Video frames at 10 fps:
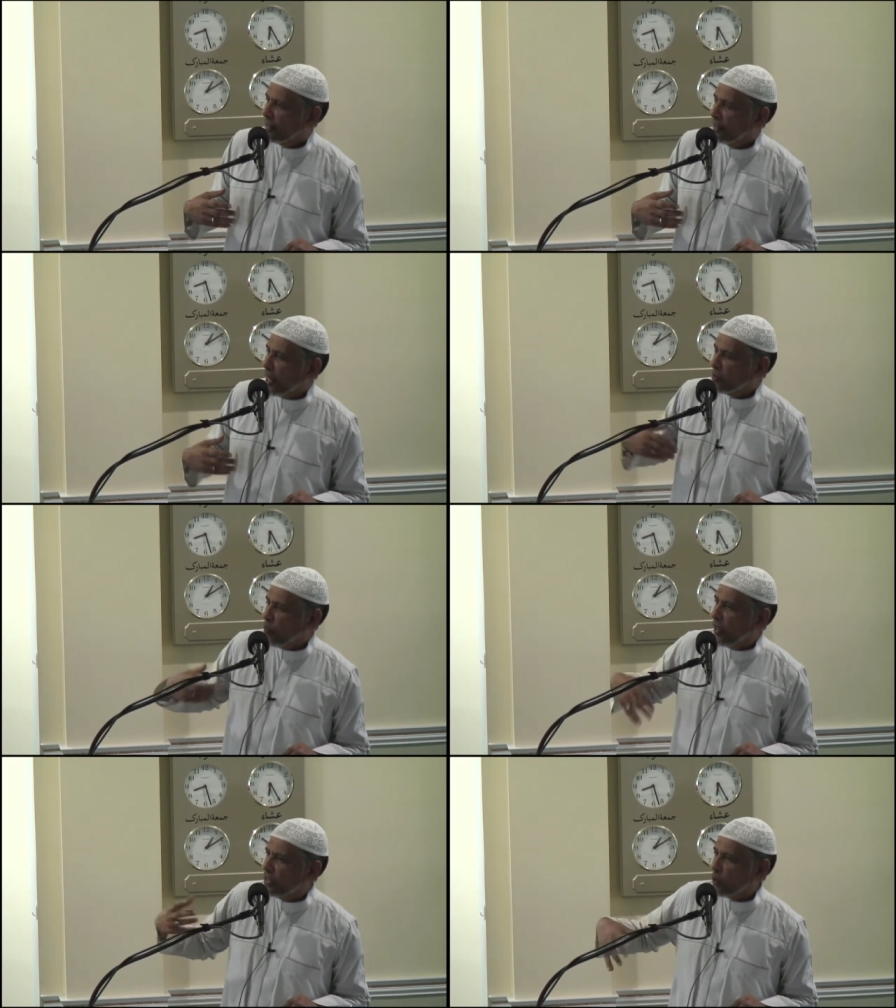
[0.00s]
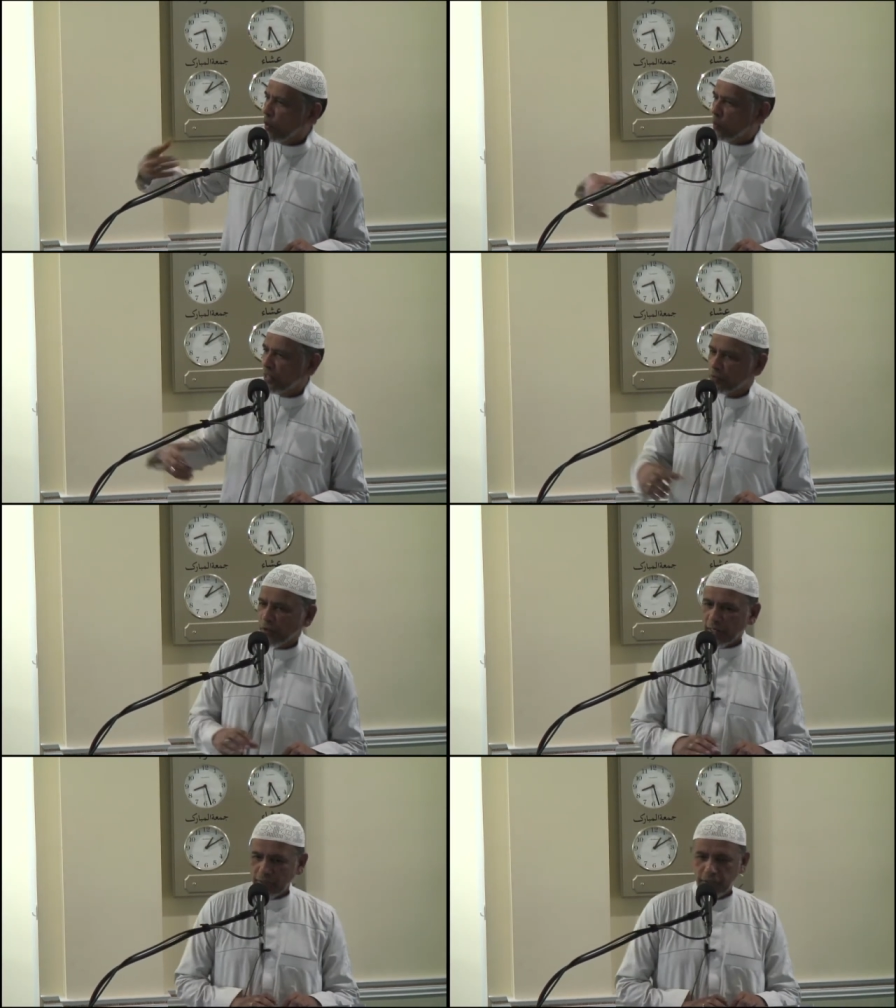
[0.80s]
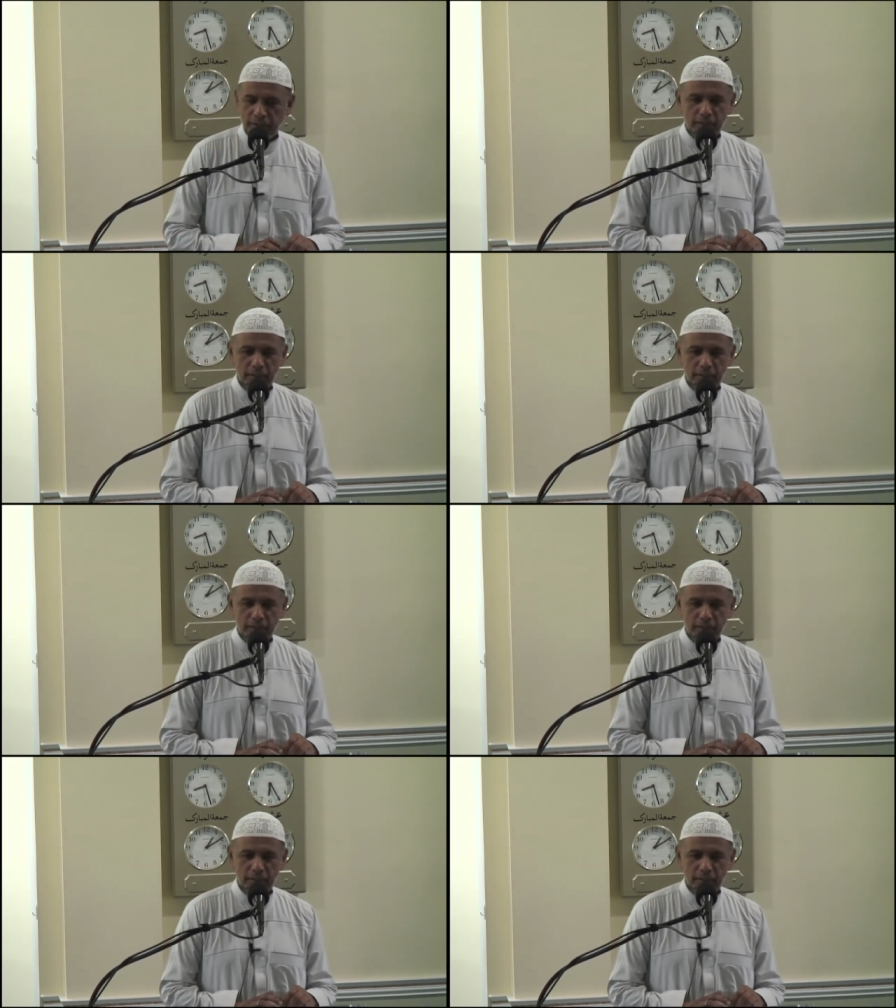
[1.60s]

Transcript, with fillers: that one is always right